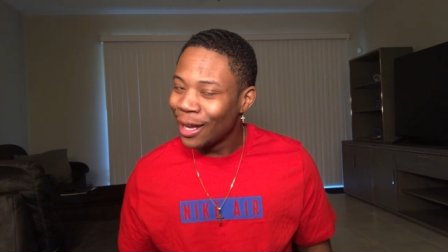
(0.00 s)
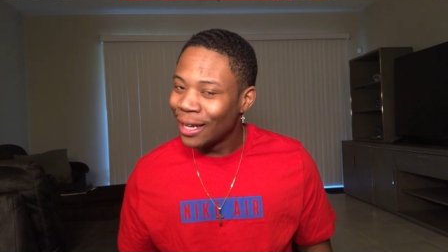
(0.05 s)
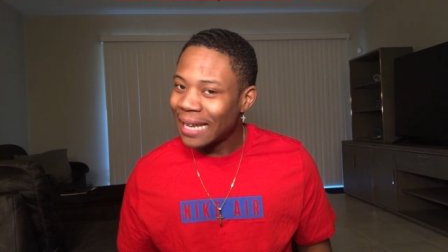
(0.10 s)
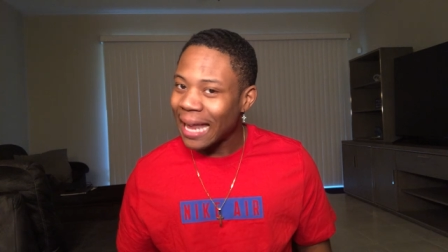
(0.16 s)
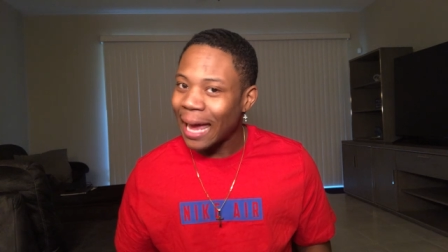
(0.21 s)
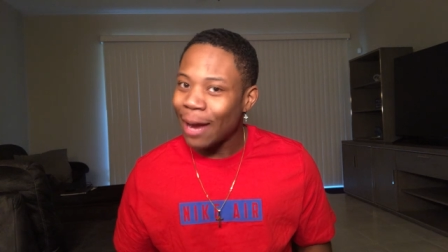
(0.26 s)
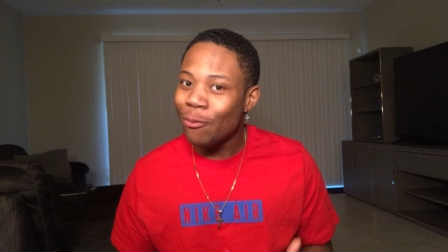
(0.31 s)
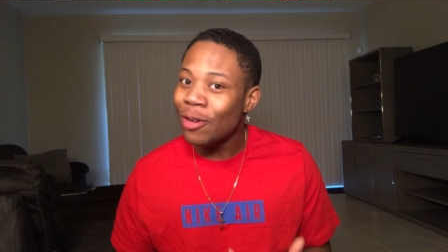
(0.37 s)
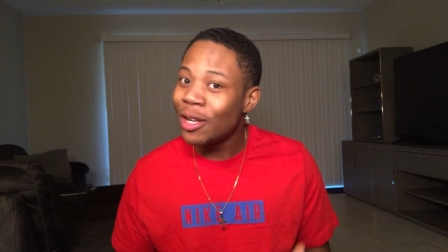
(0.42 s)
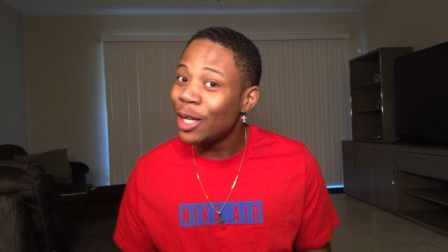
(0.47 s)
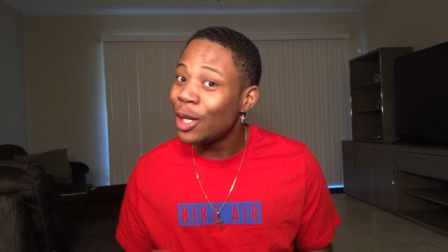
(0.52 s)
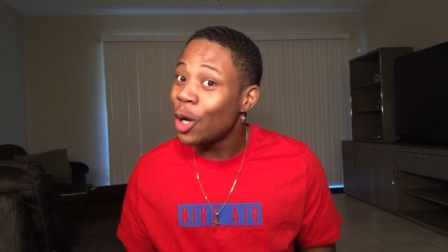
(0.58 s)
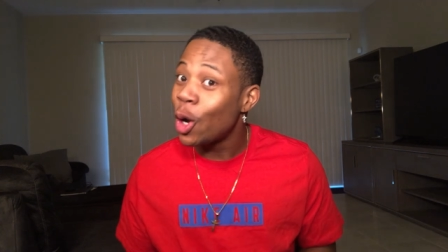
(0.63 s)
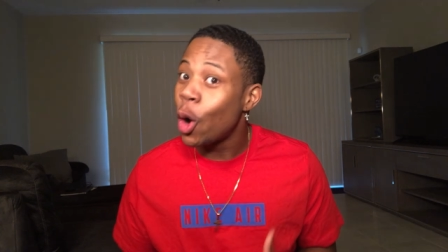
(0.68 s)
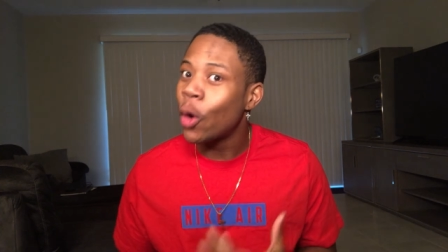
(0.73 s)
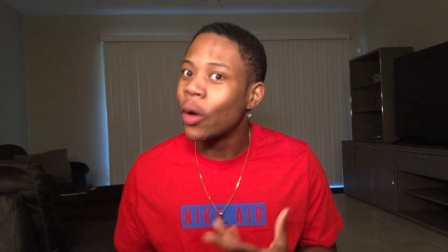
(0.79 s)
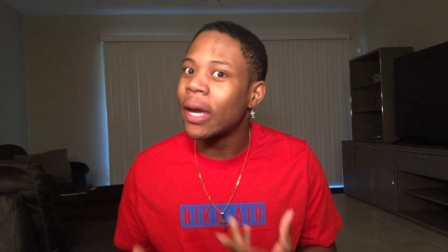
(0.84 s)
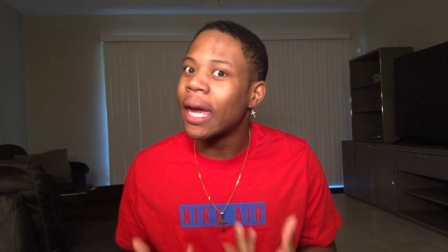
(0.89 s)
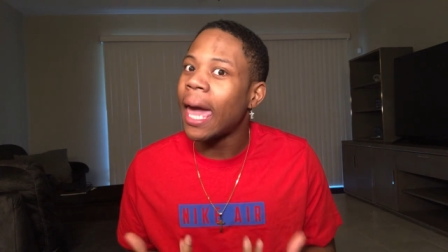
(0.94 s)
That really
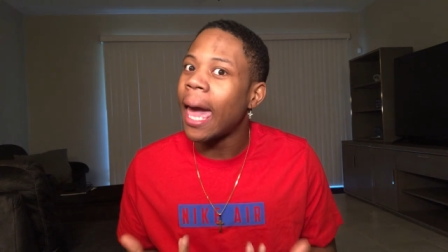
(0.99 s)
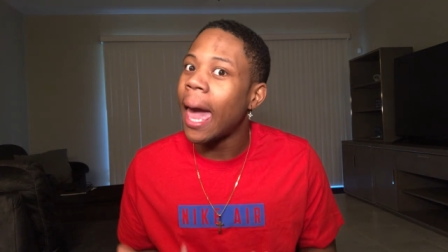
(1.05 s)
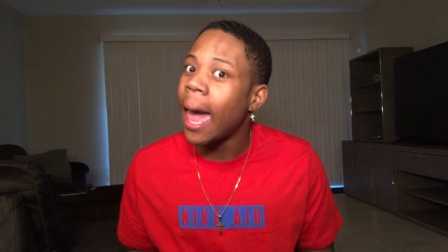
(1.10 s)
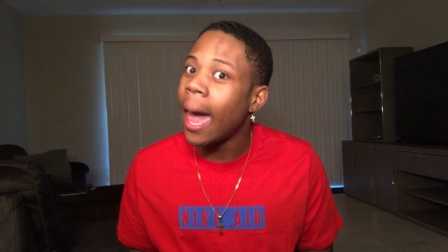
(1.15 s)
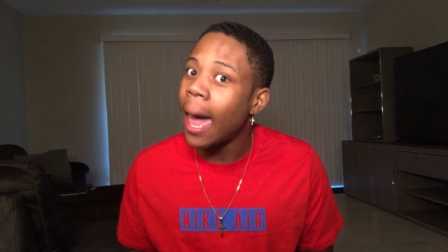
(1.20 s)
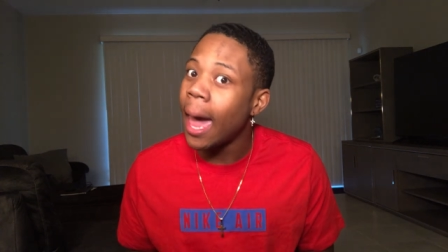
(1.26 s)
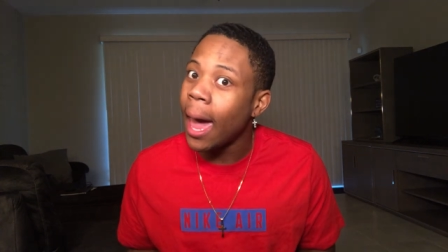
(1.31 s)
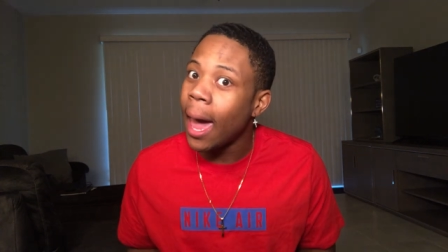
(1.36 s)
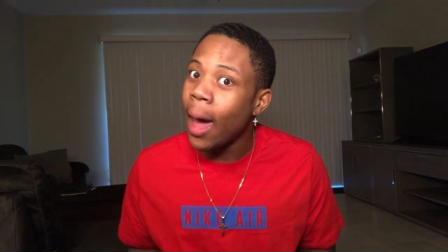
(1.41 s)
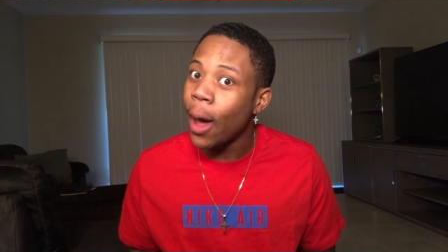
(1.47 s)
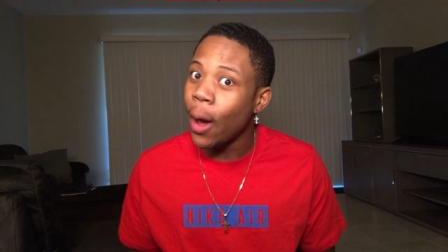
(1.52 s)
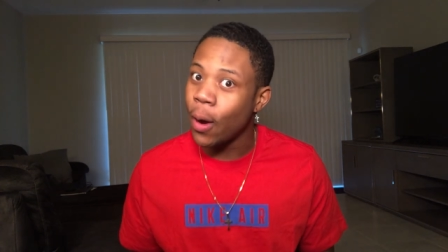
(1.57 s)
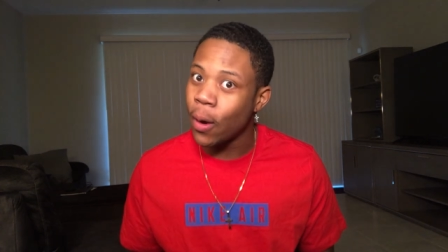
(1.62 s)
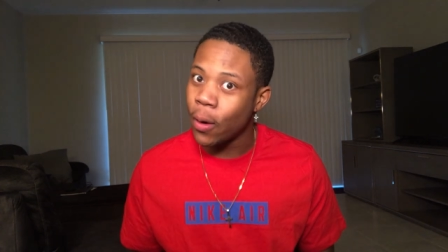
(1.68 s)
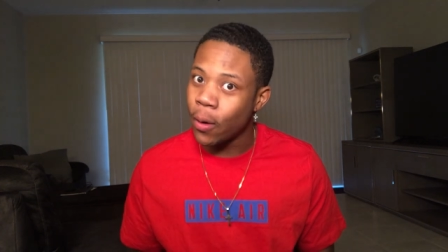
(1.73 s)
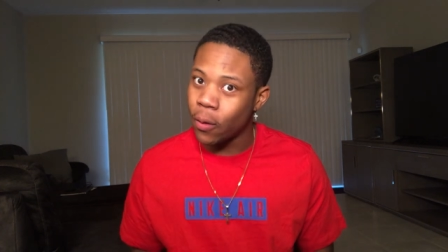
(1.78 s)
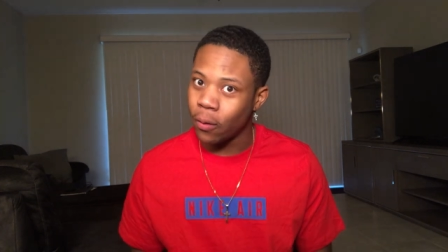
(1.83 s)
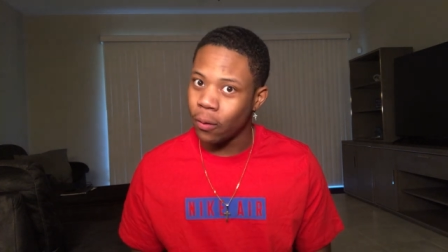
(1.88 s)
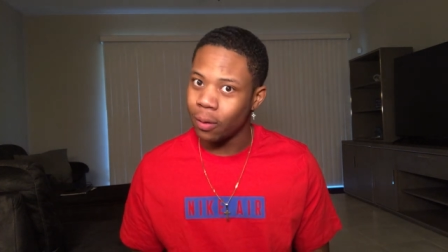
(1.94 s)
don't
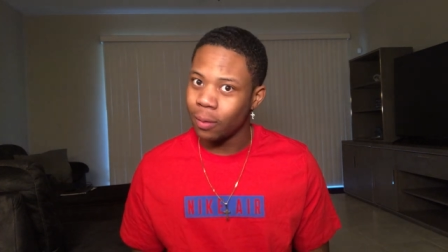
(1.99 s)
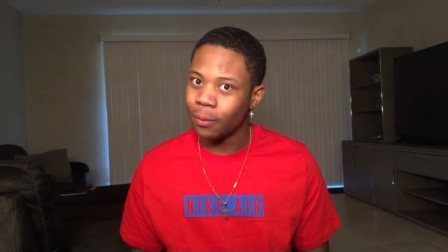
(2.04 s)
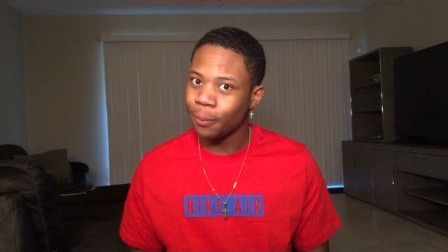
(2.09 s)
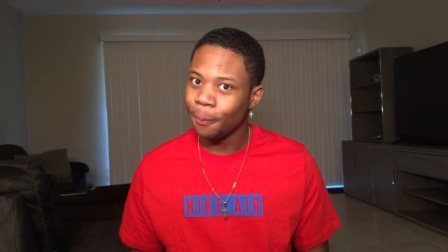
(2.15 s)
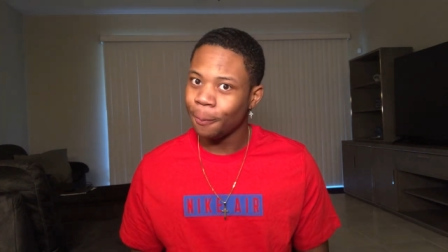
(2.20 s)
count.